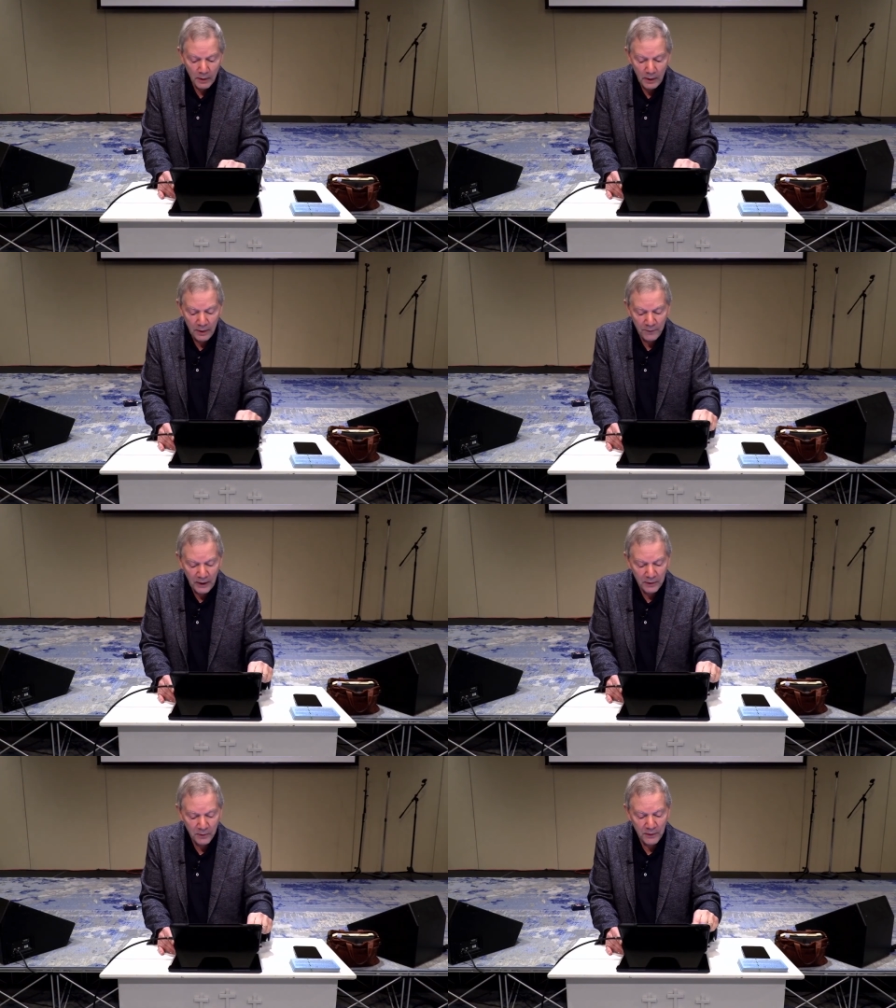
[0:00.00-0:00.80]
And
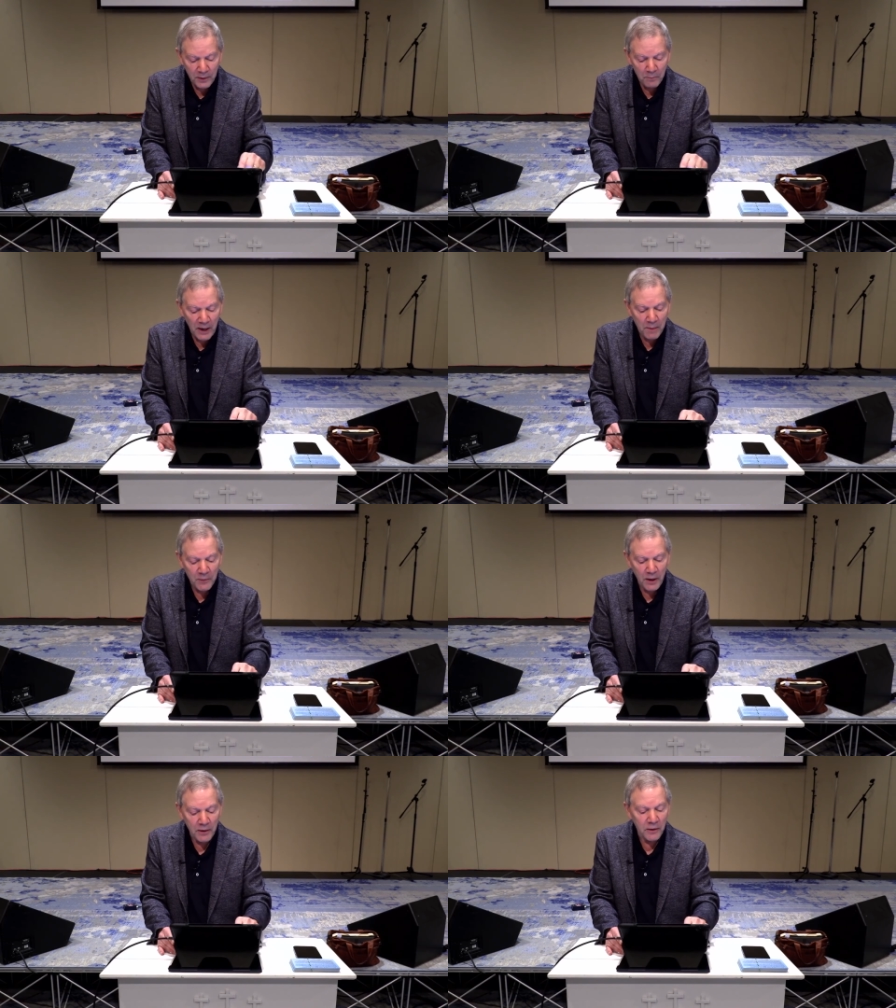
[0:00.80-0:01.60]
that's then
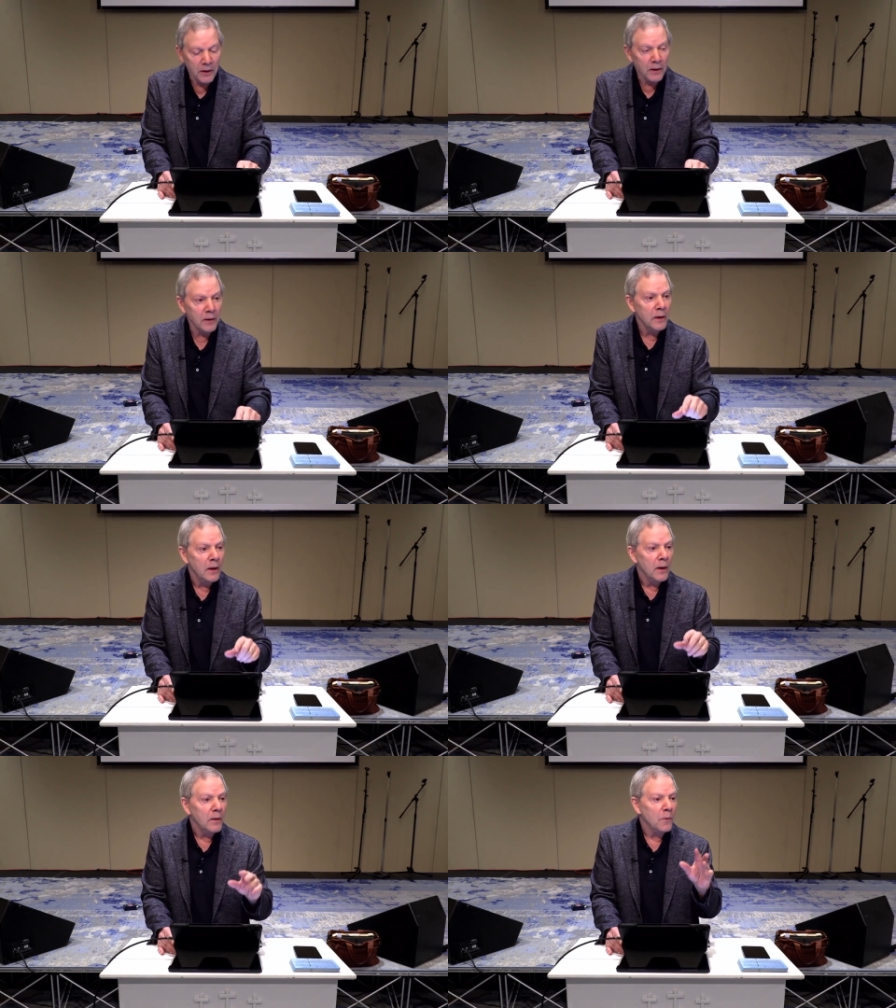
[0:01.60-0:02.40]
baptizing. And
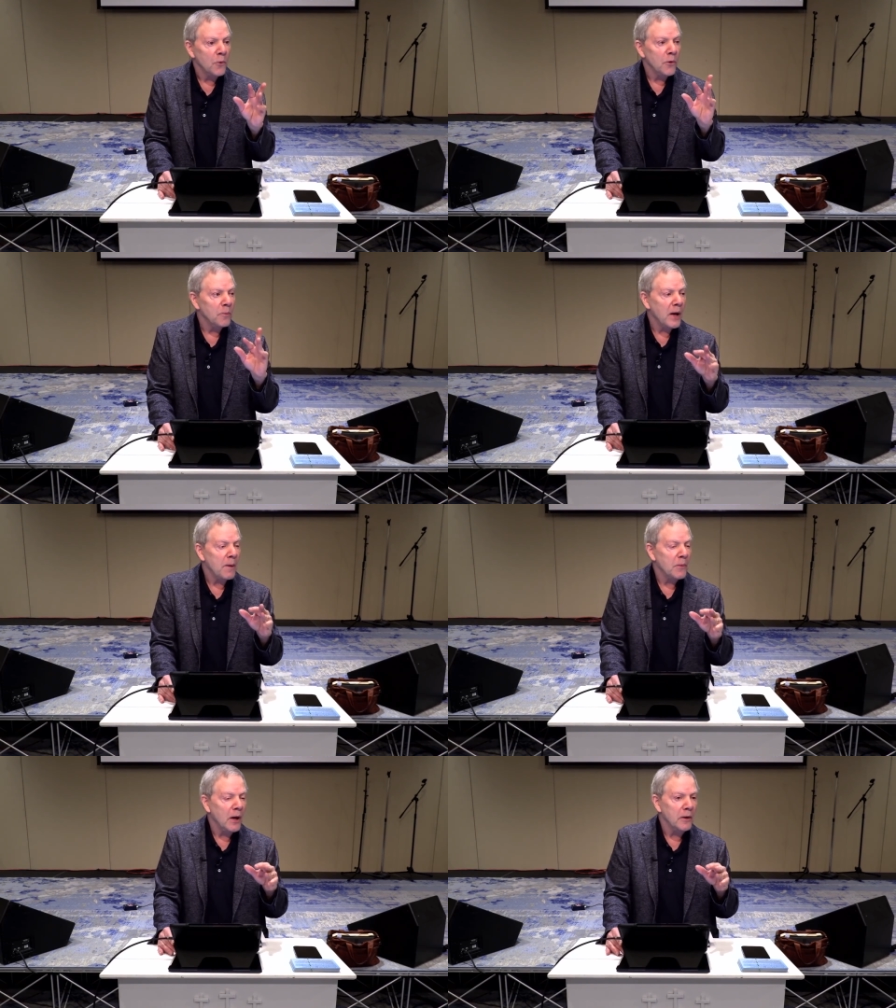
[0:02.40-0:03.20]
the word
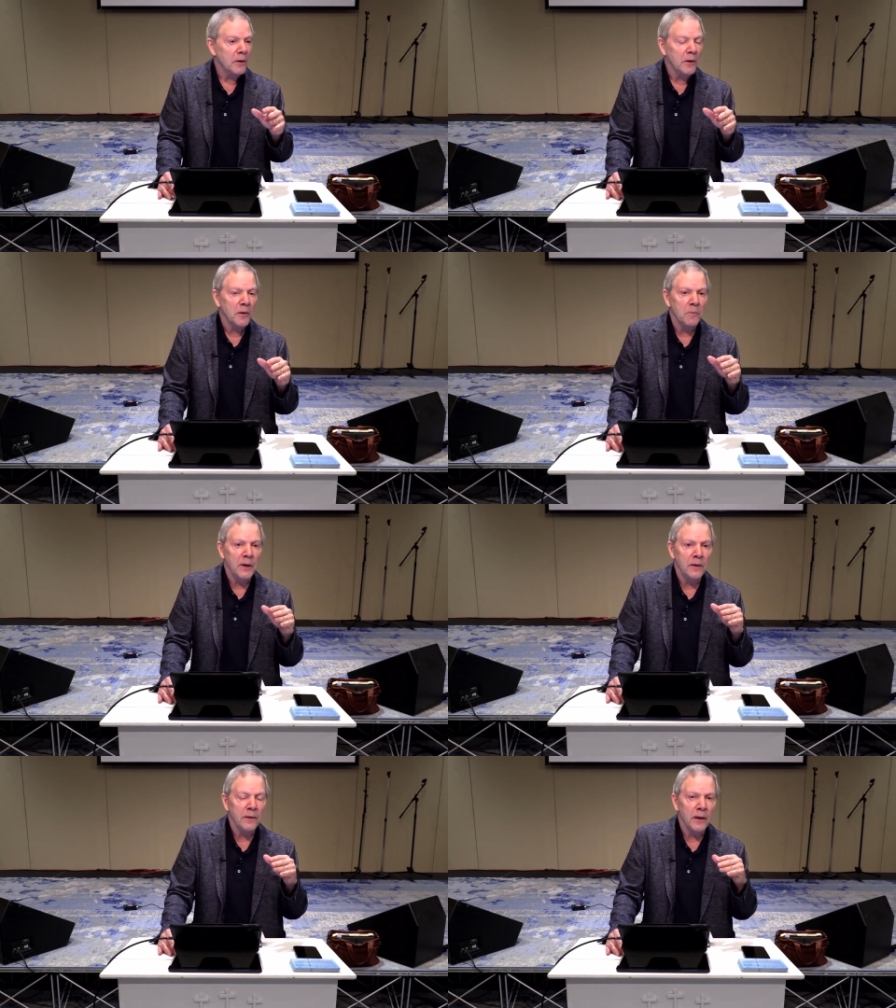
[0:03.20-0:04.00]
baptizing doesn't
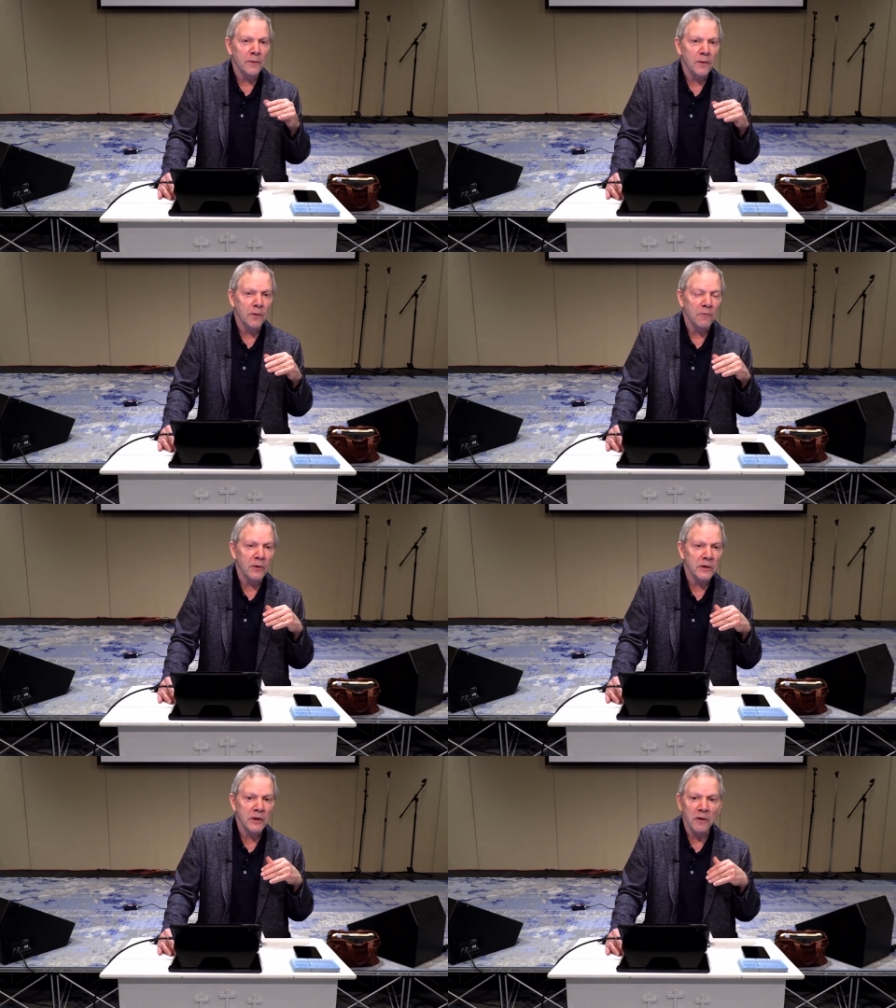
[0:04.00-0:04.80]
mean that they're
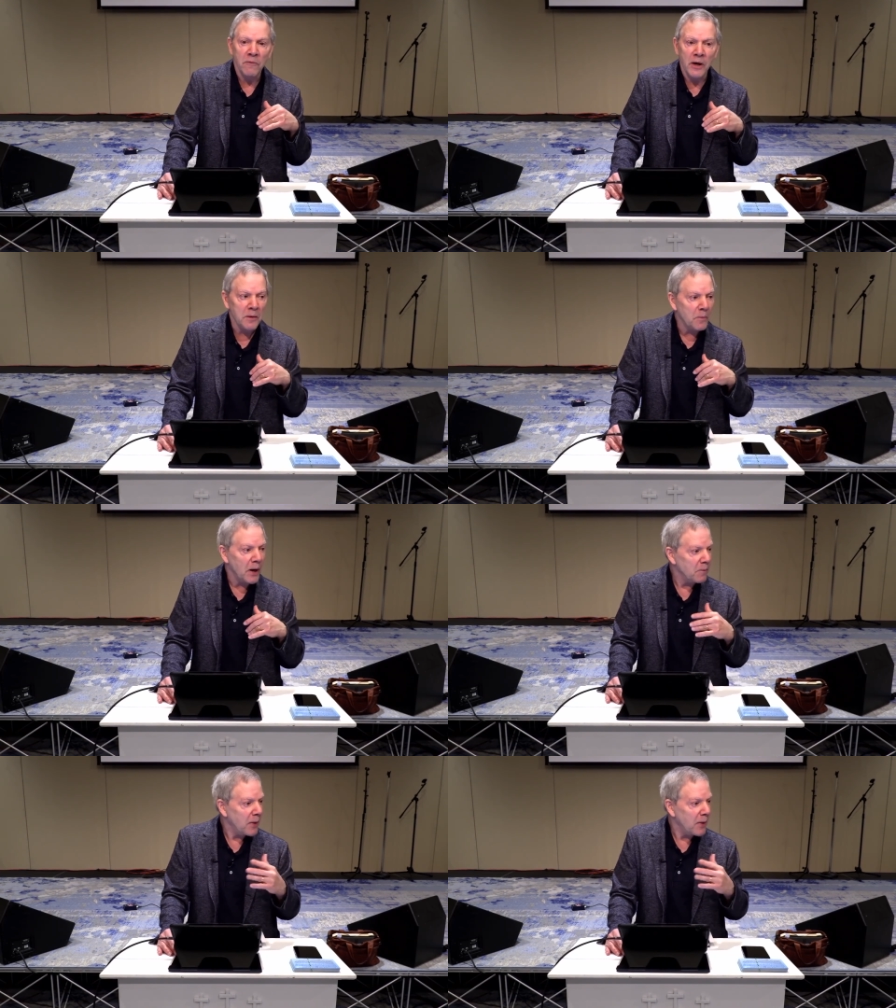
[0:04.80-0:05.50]
regenerated by